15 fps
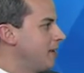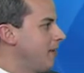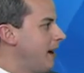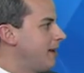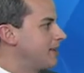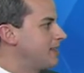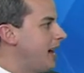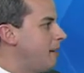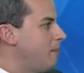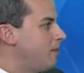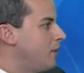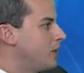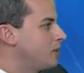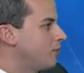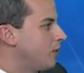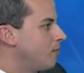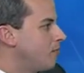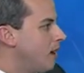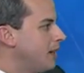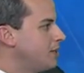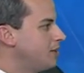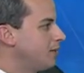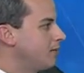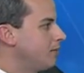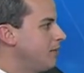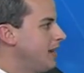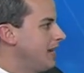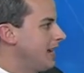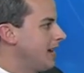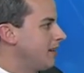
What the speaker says: right on top of us for much of the week.